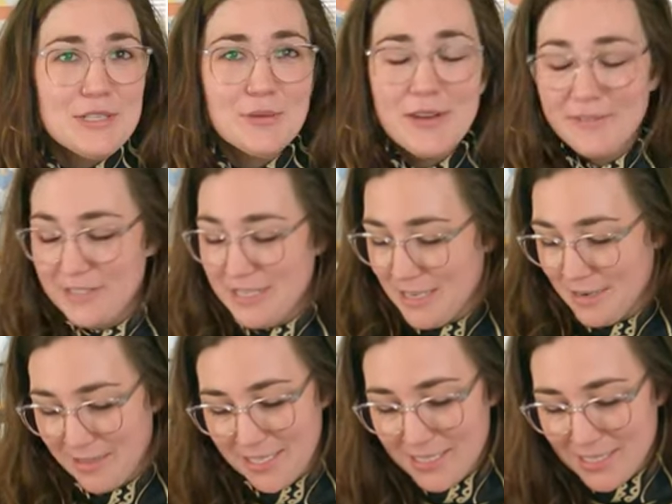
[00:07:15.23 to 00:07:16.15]
Swifts,
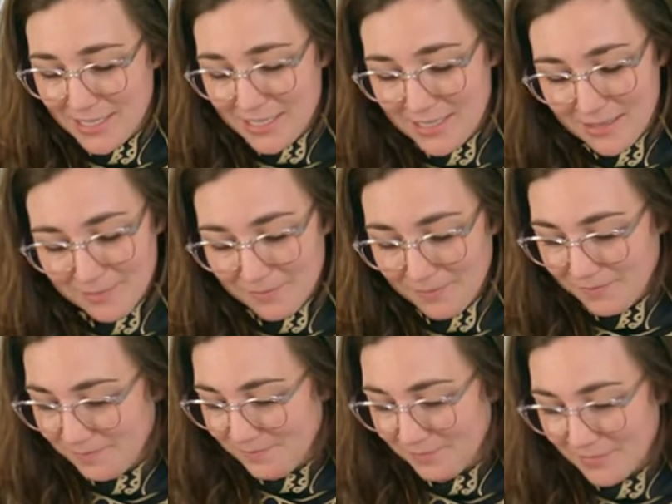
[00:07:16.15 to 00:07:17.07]
this is
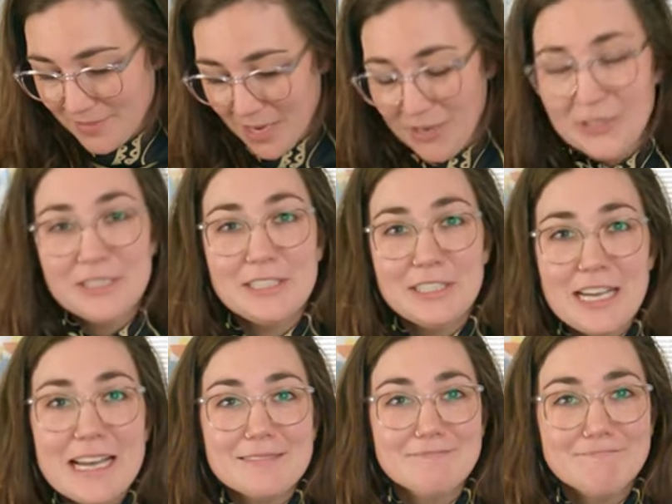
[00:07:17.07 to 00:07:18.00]
holy
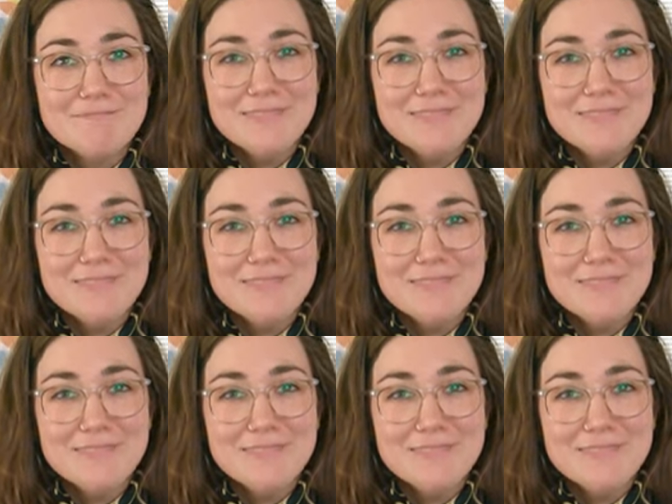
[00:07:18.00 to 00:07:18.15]
shit.